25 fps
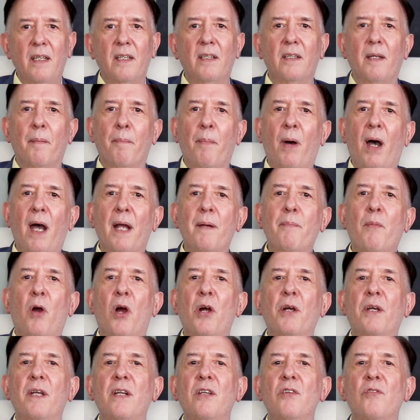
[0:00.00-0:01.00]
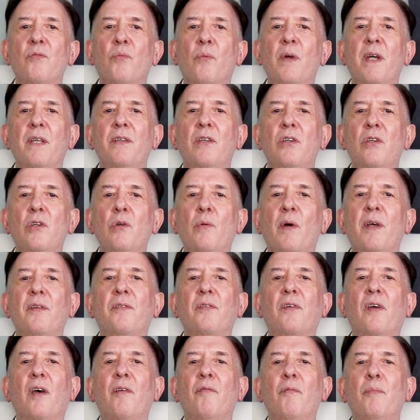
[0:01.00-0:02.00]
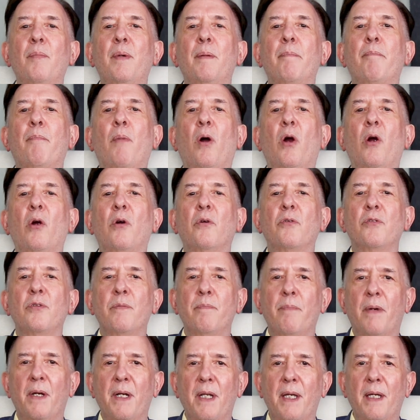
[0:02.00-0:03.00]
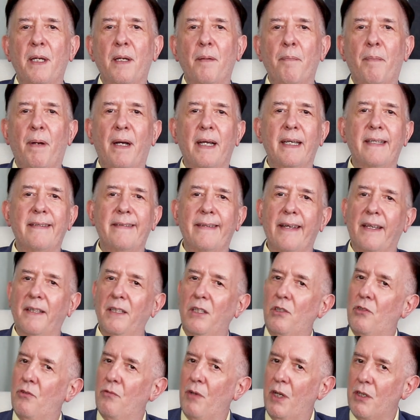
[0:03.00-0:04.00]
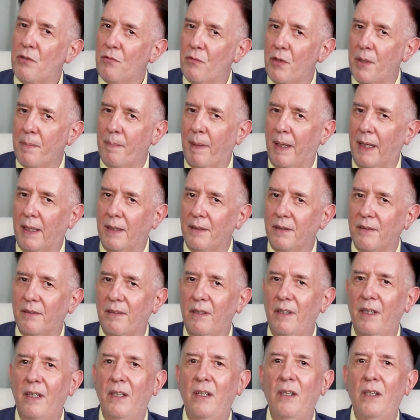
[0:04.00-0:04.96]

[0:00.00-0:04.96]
The bond market is where the US government borrows money by selling treasury bonds.